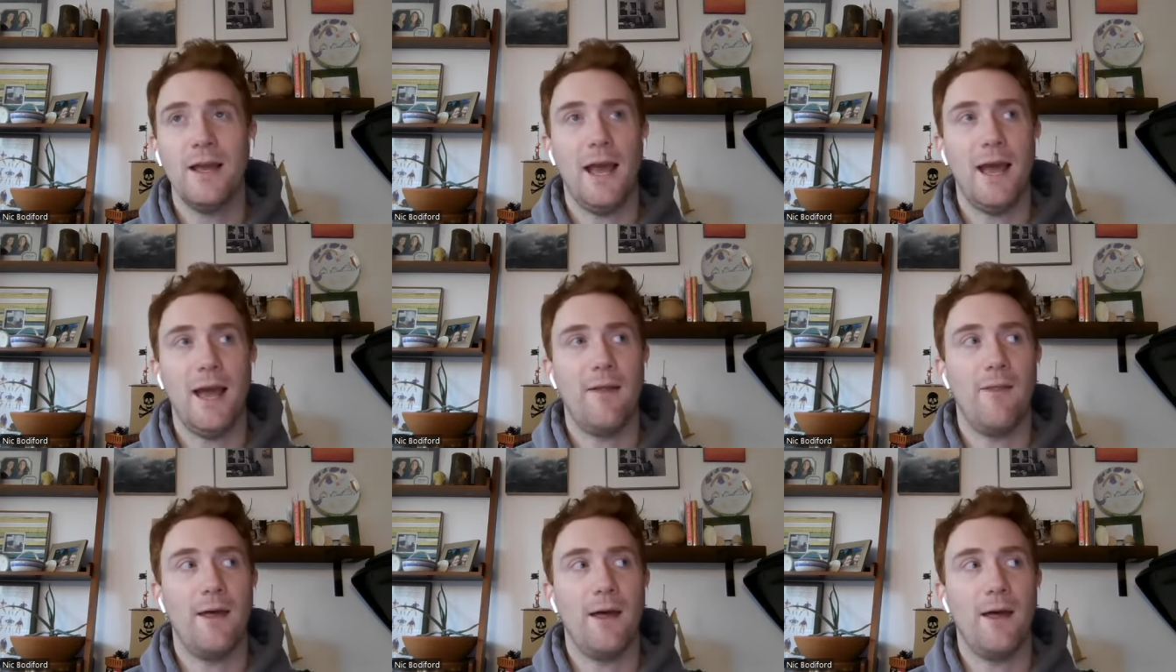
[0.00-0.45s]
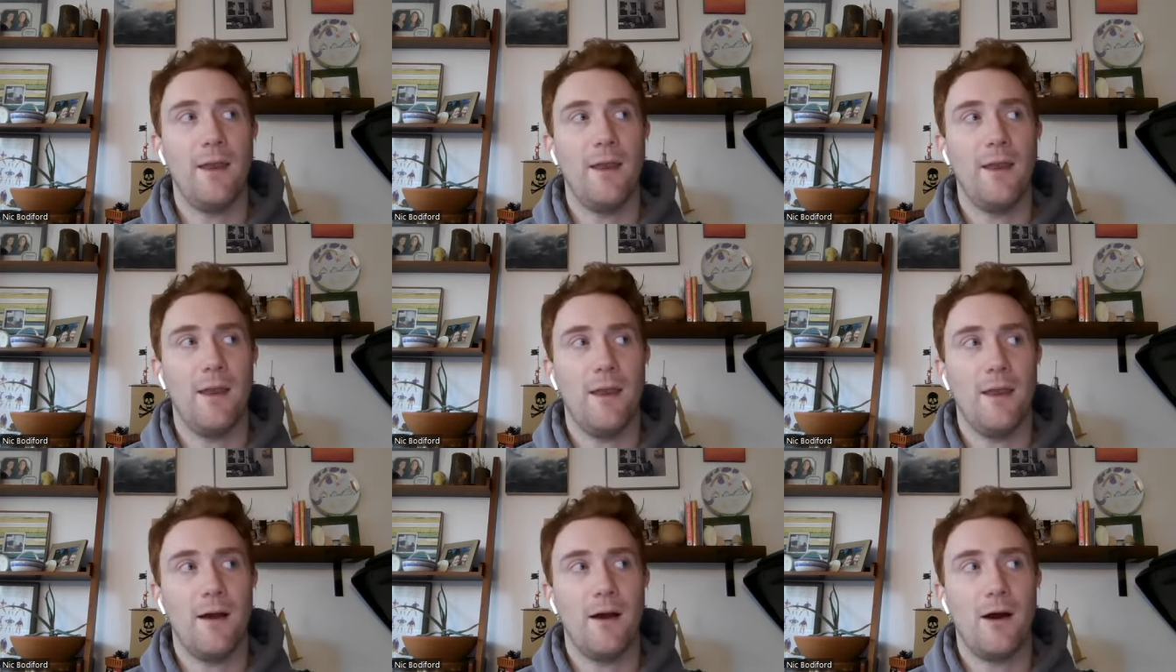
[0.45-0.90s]
and
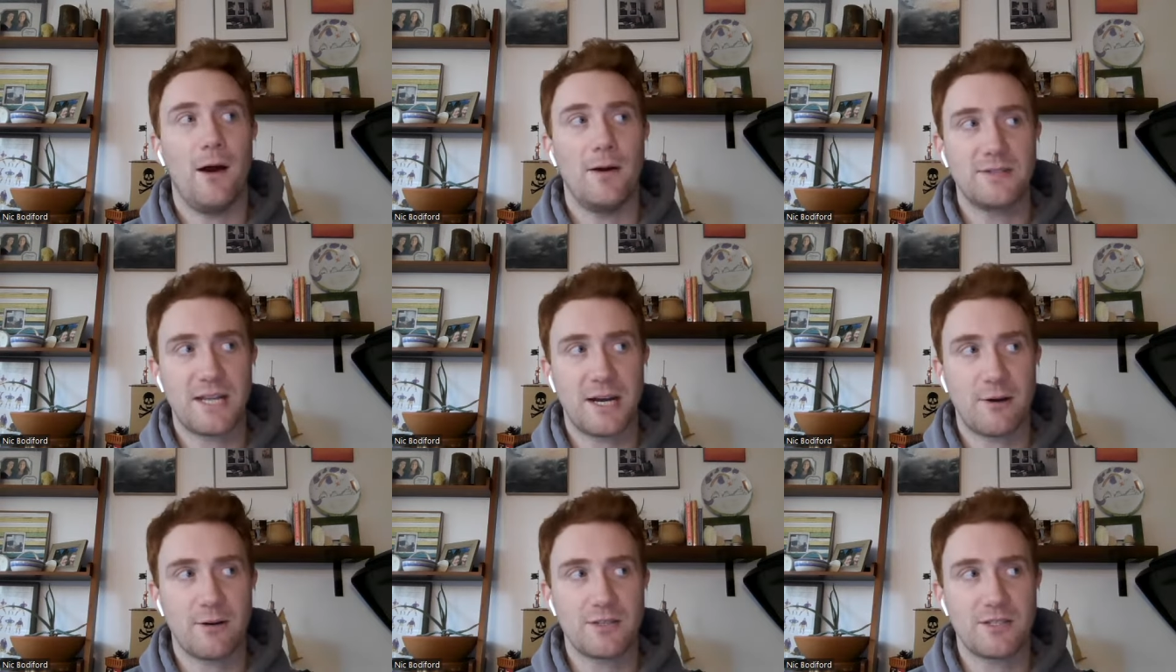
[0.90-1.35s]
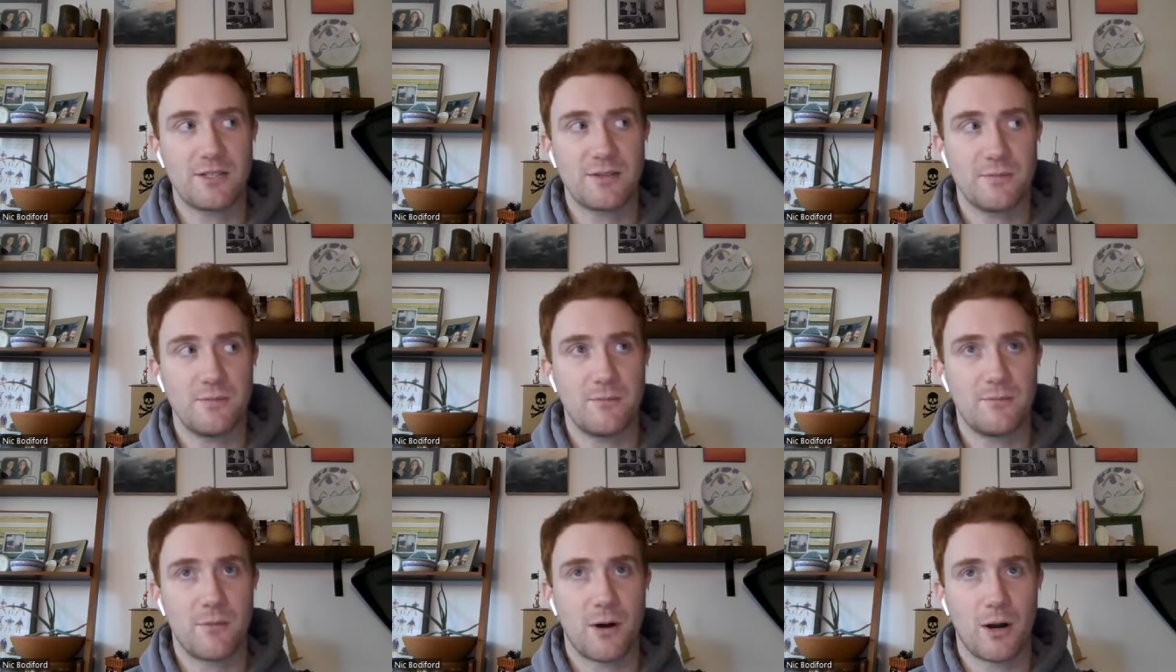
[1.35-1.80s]
then Terrace
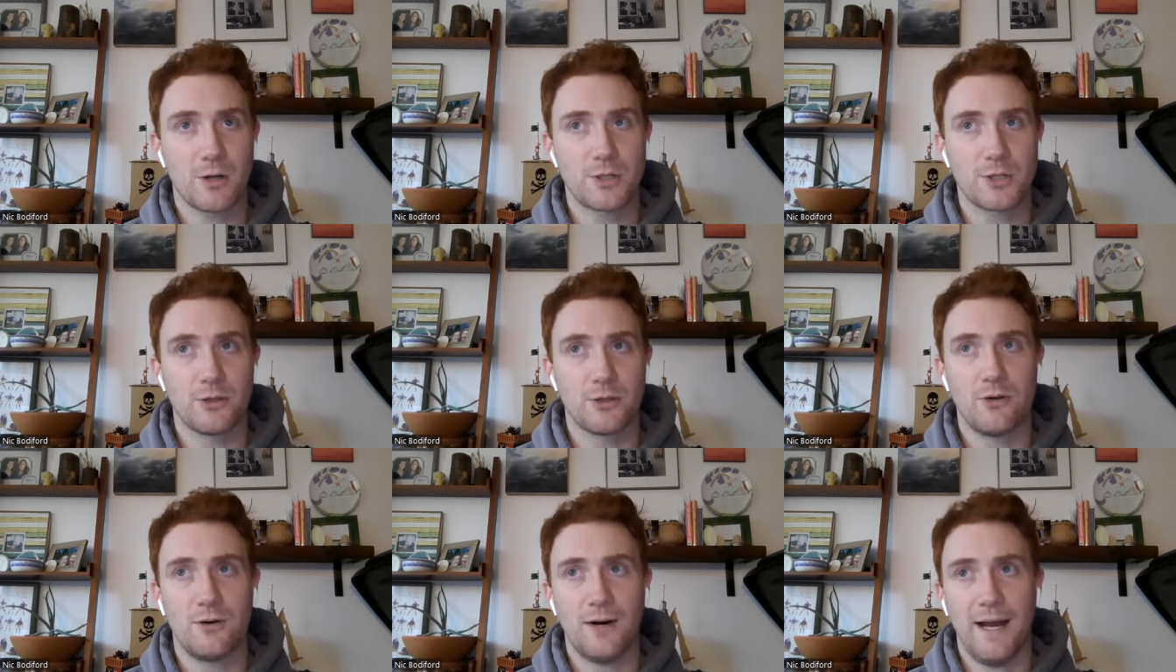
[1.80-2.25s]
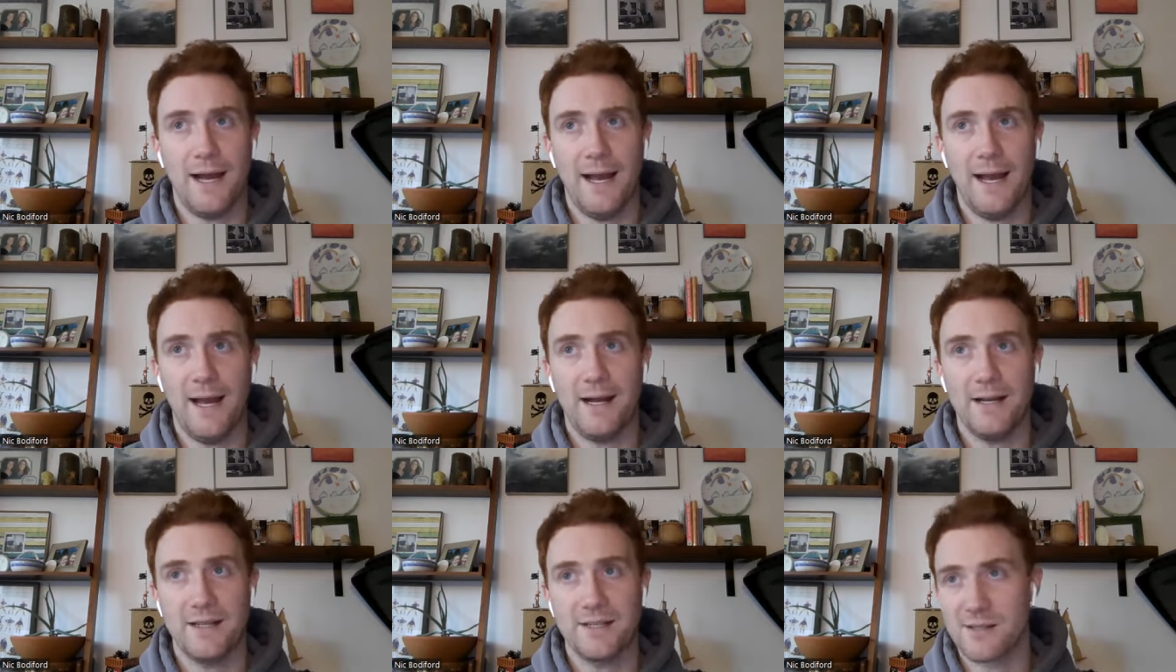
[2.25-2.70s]
Marshall
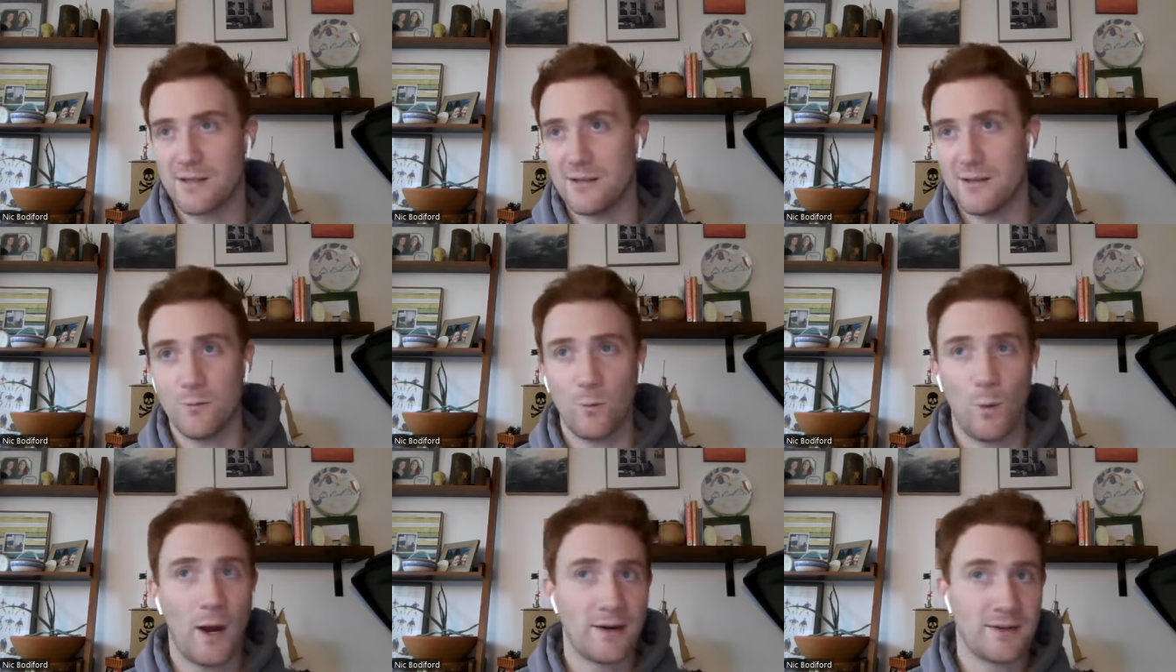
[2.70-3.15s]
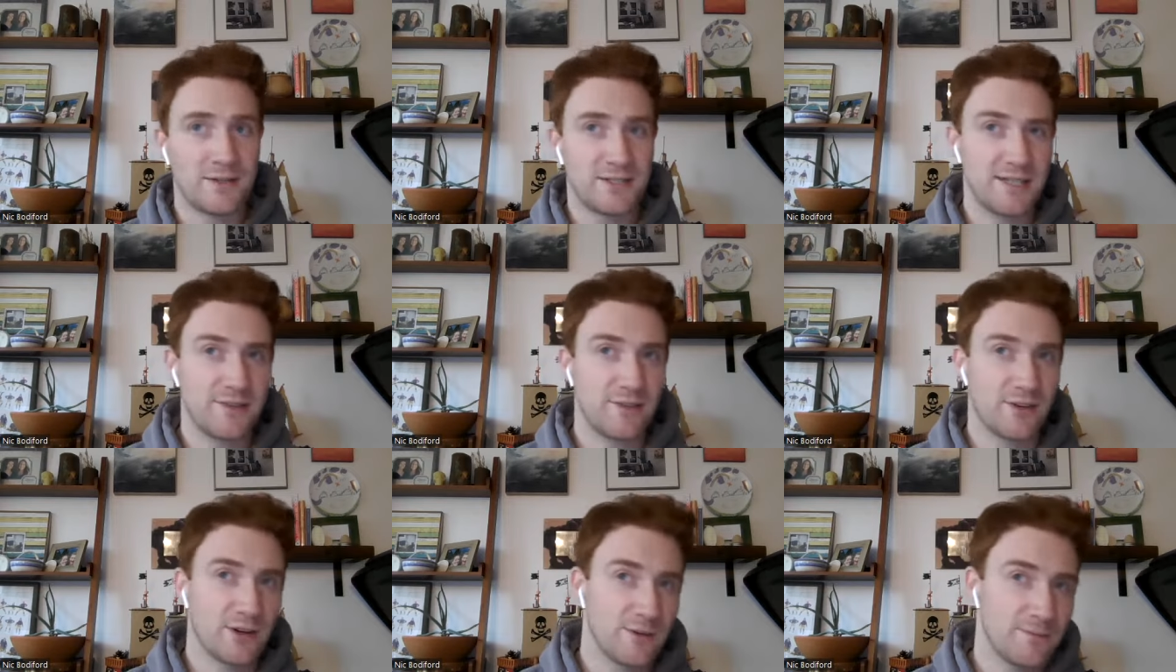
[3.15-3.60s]
as a wide
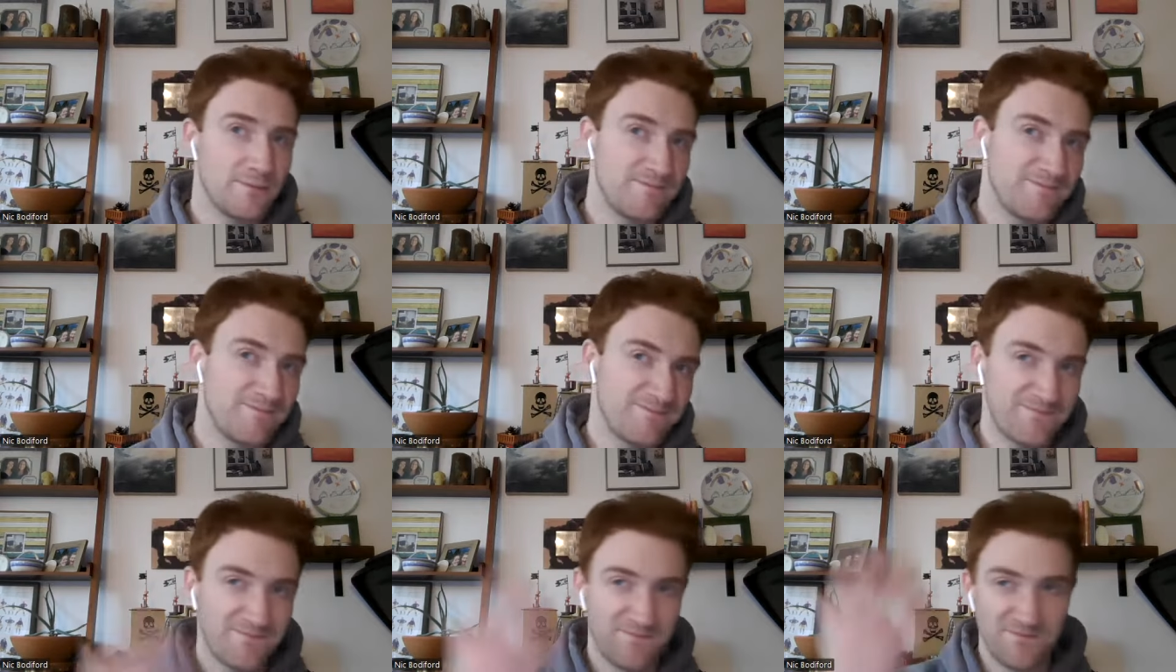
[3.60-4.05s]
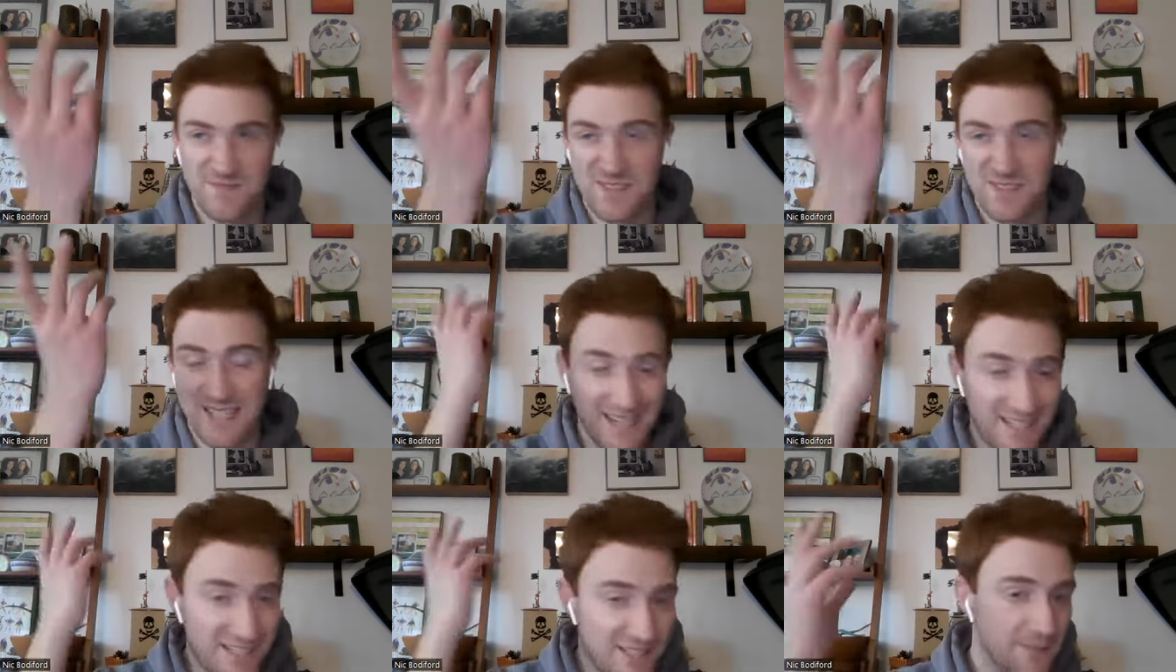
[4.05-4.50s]
receiver
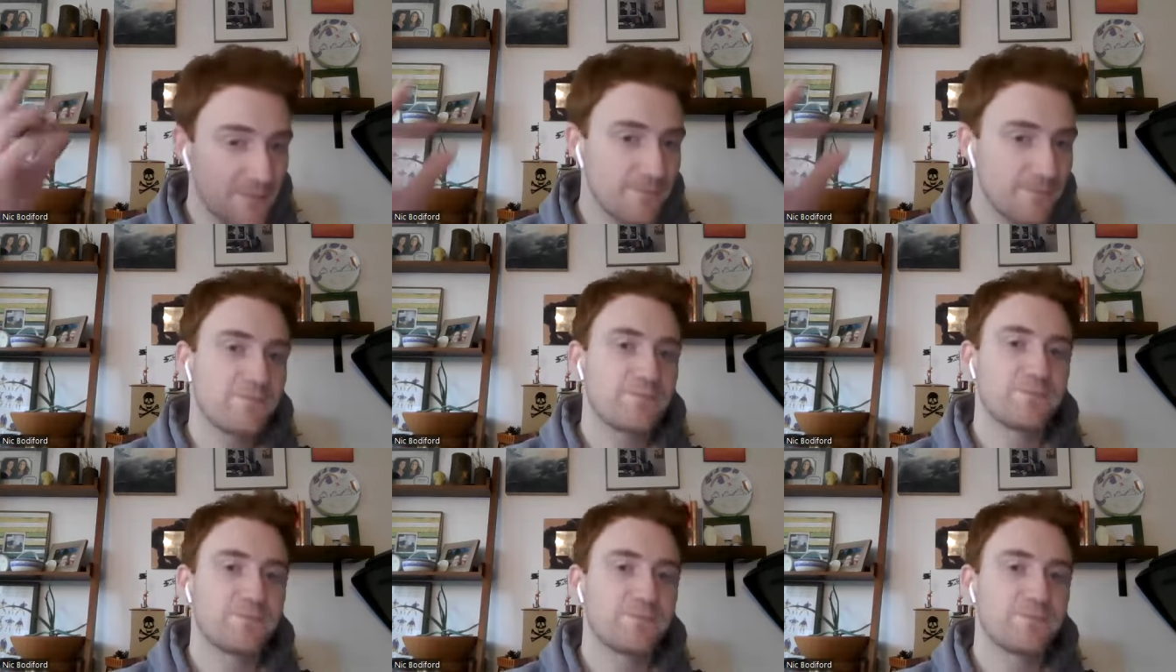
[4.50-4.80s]
six.